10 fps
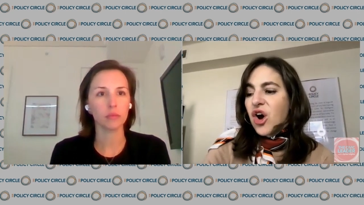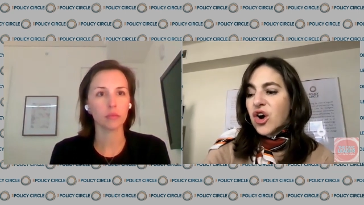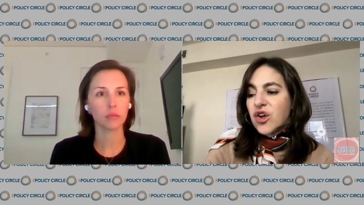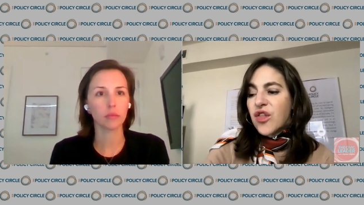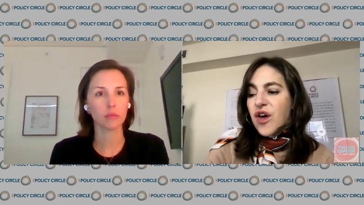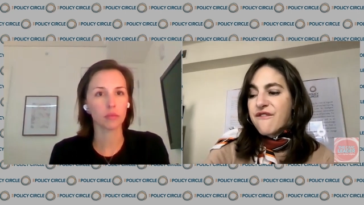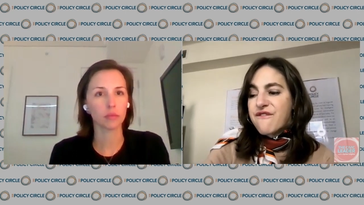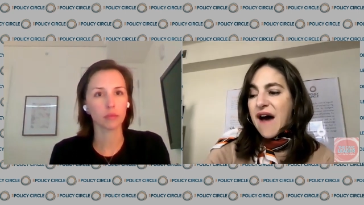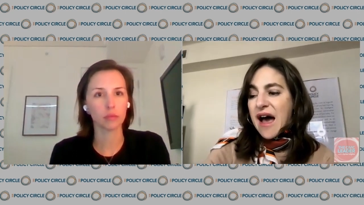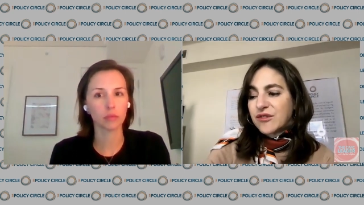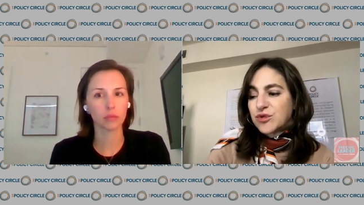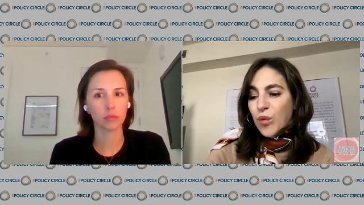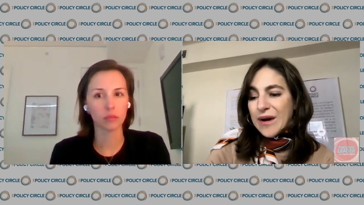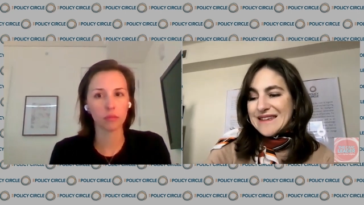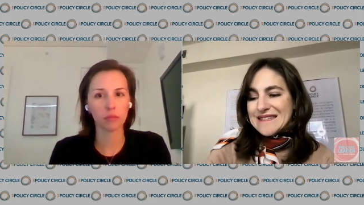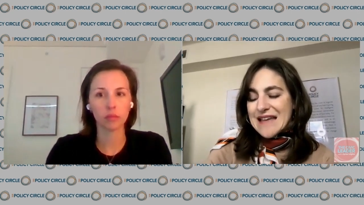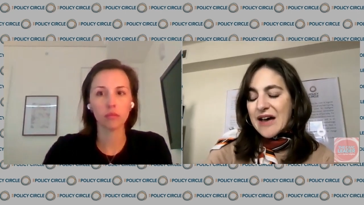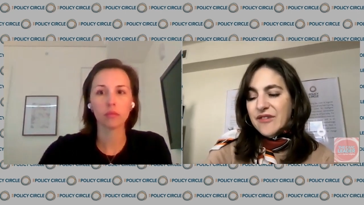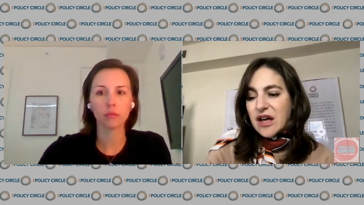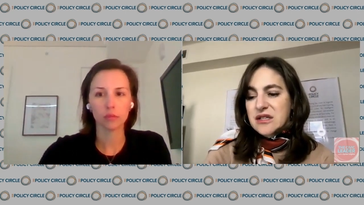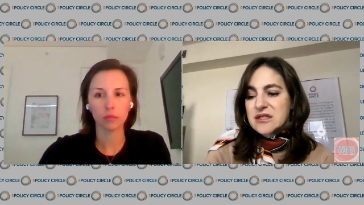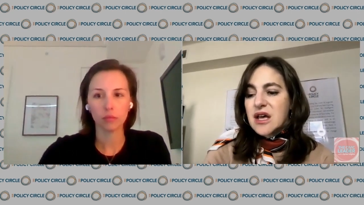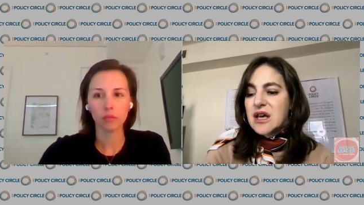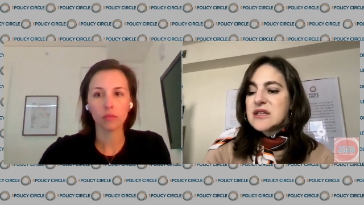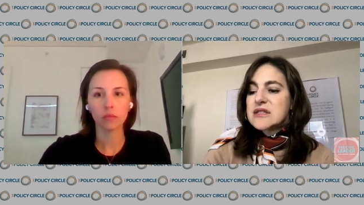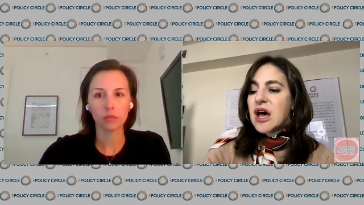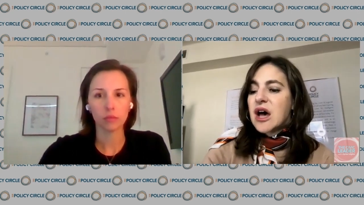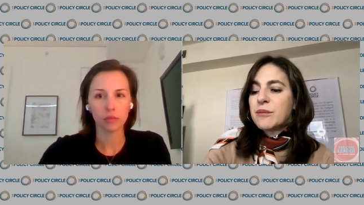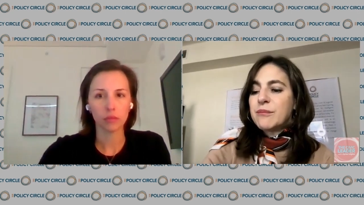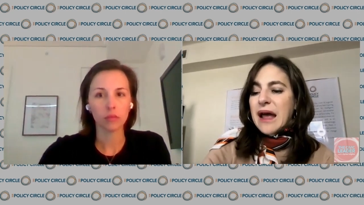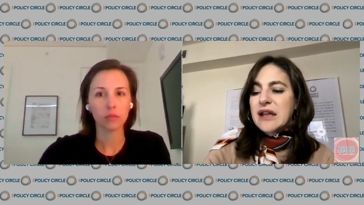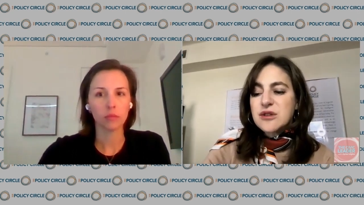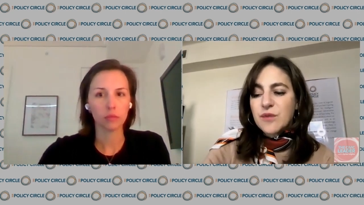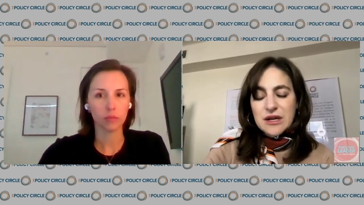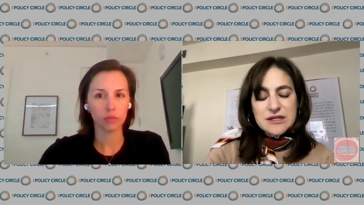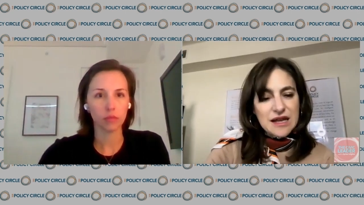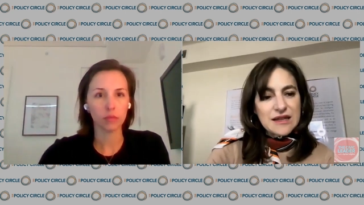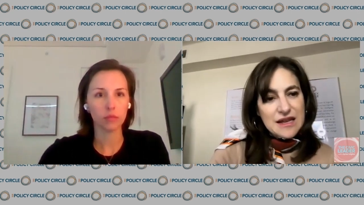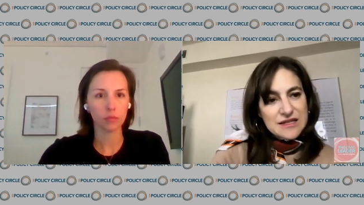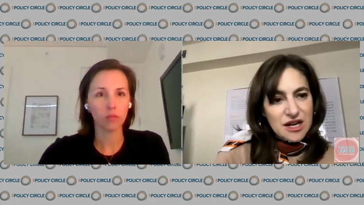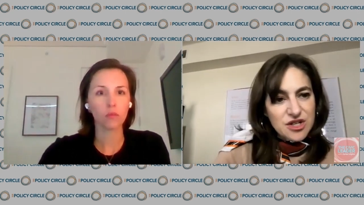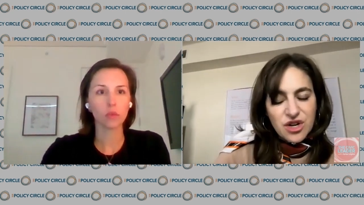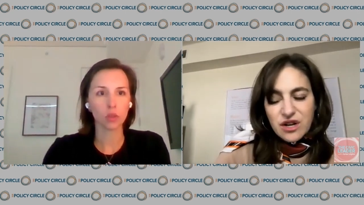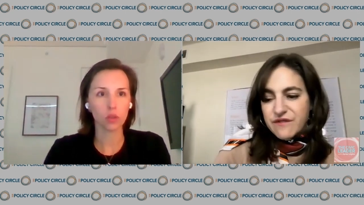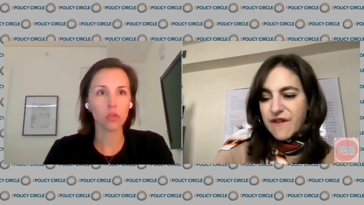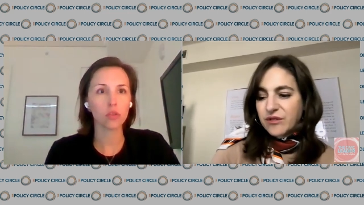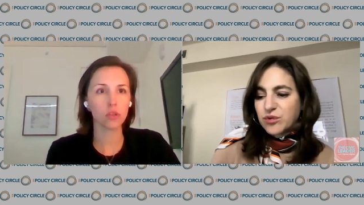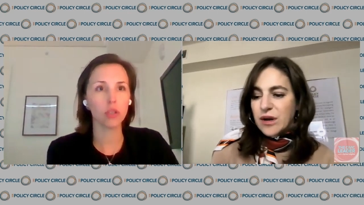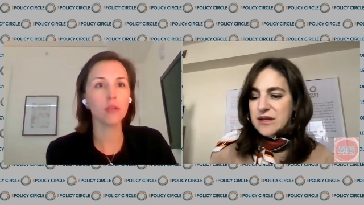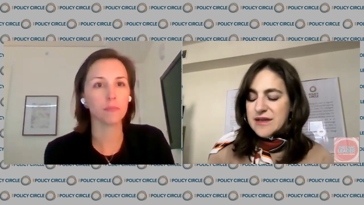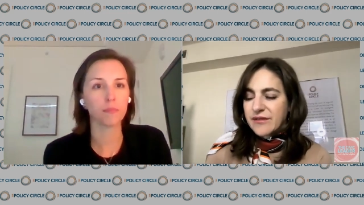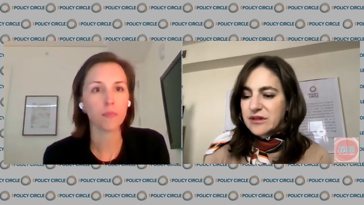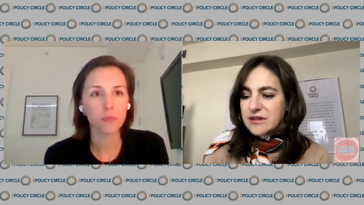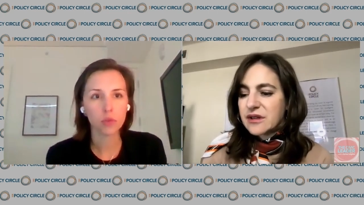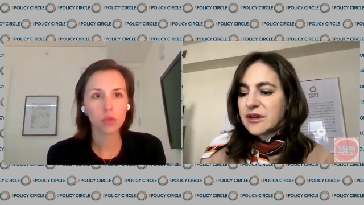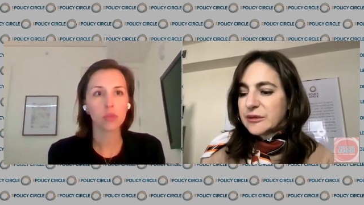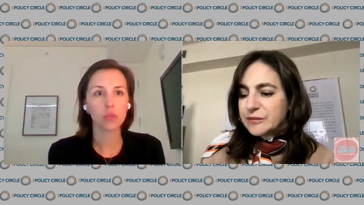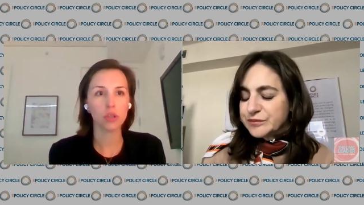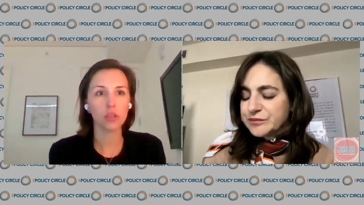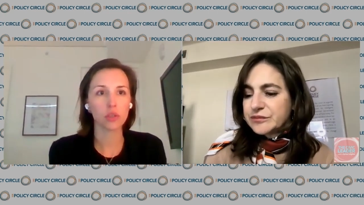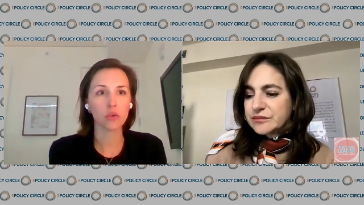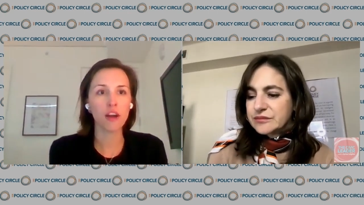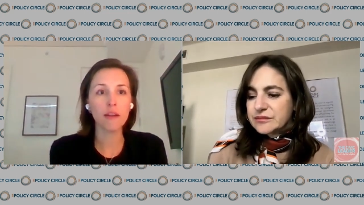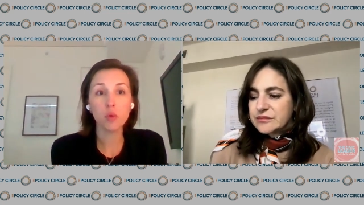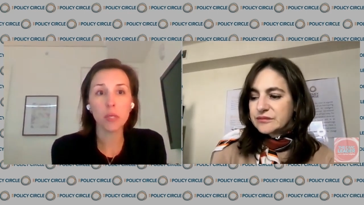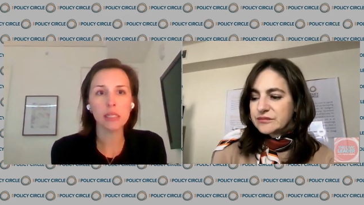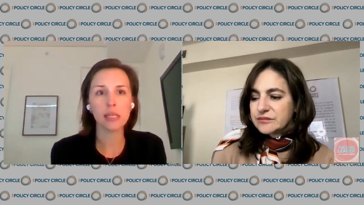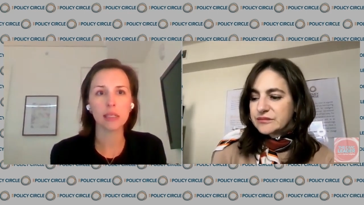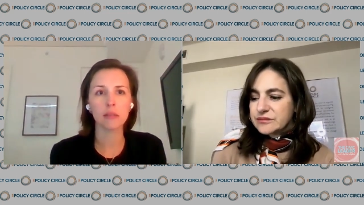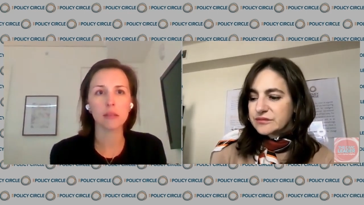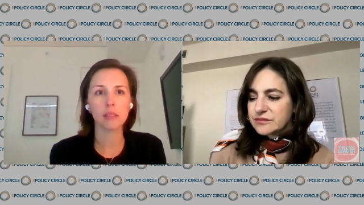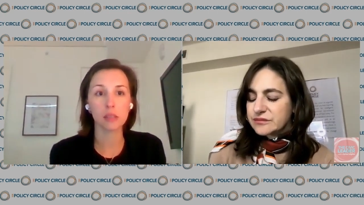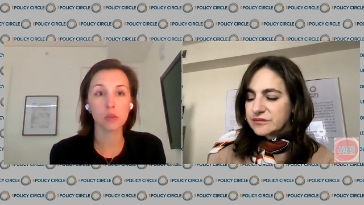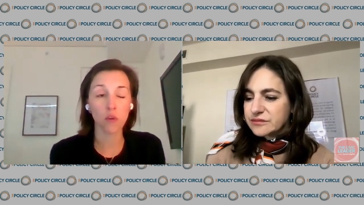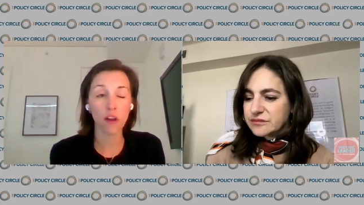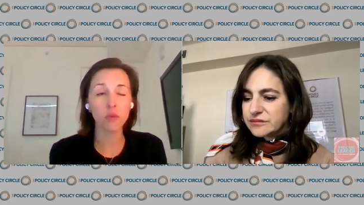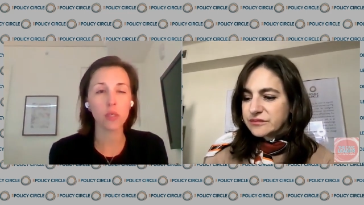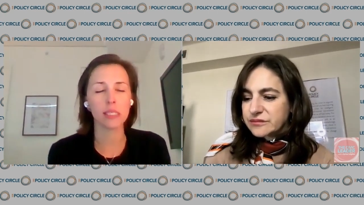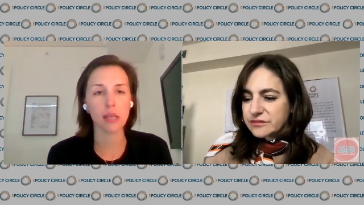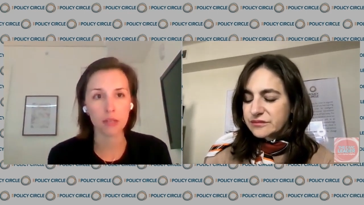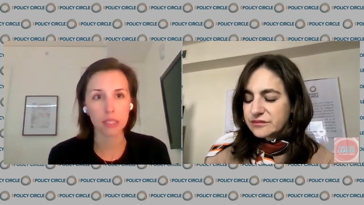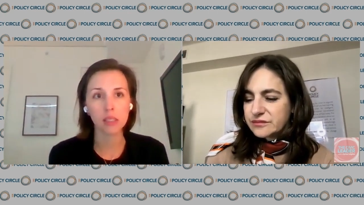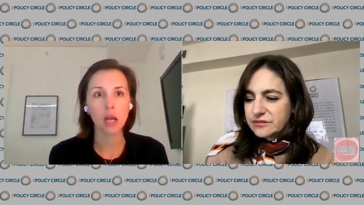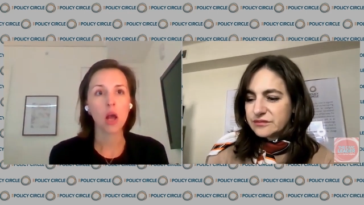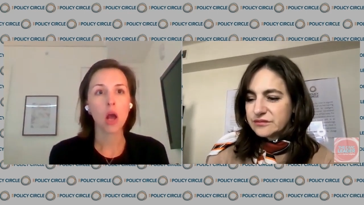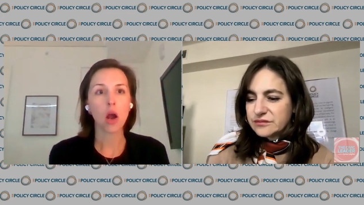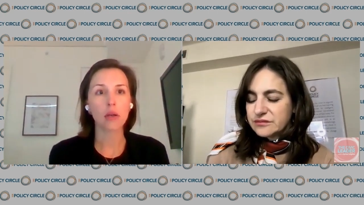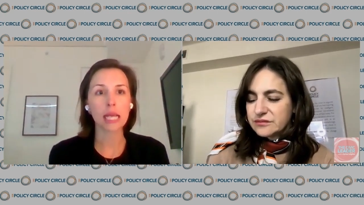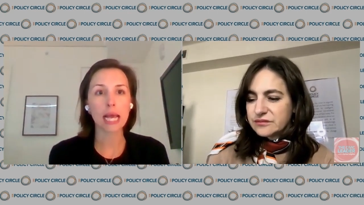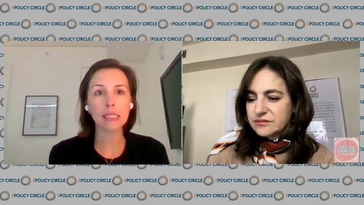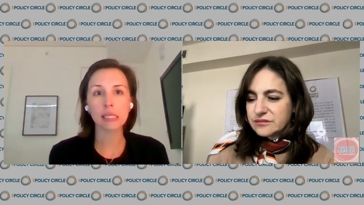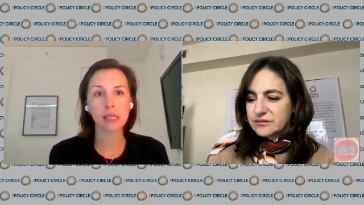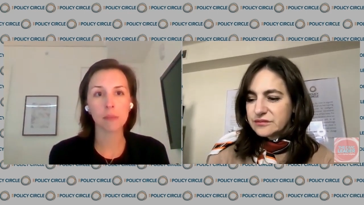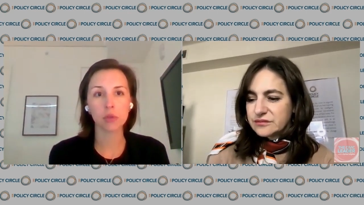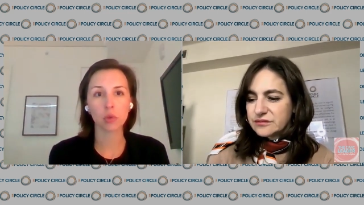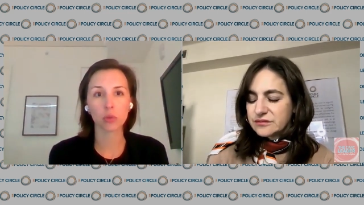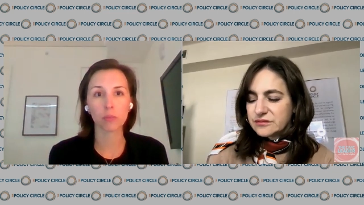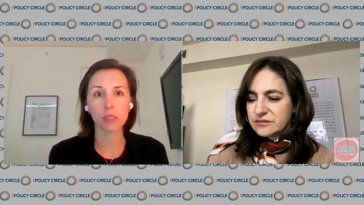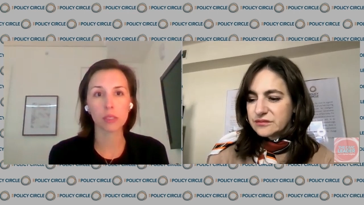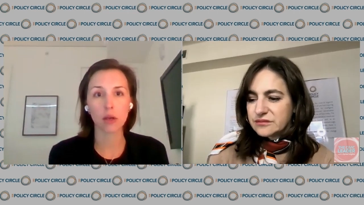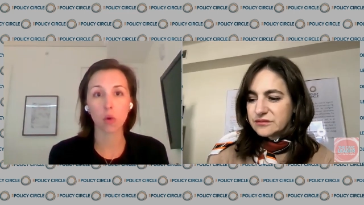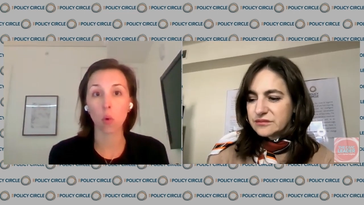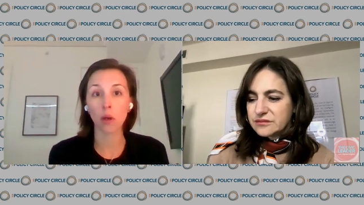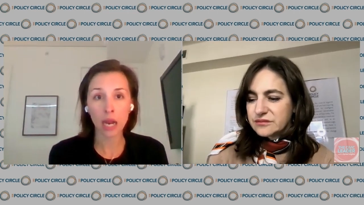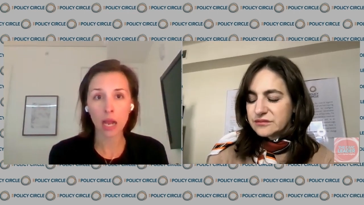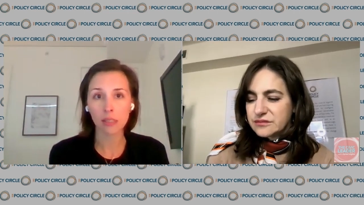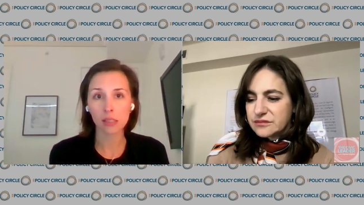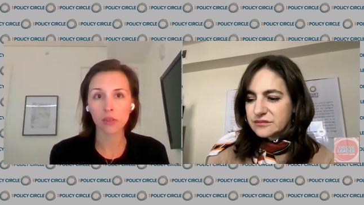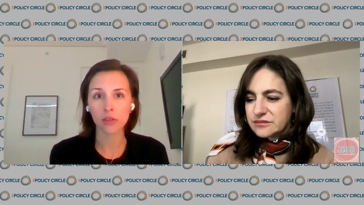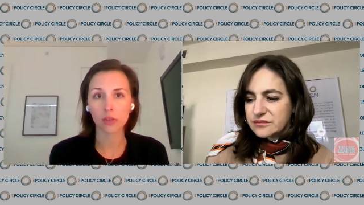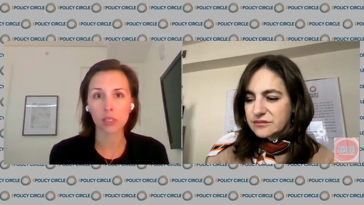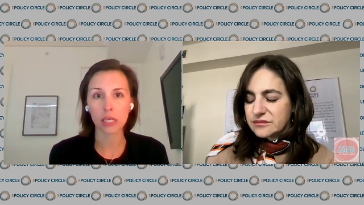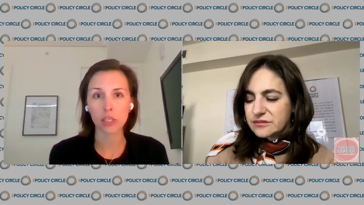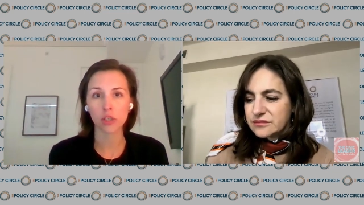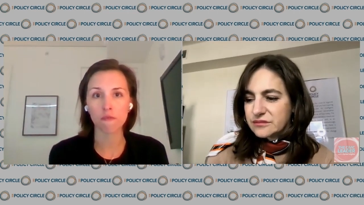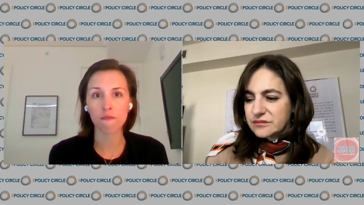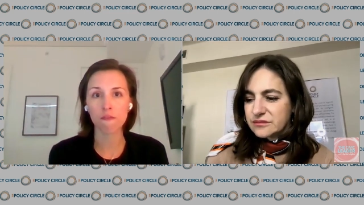Speaker 1: are the 527s. So Meg, do you want to take that section on the 527s?
Speaker 2: Sure. So 527, 527s are tax exempt groups that are organized under Section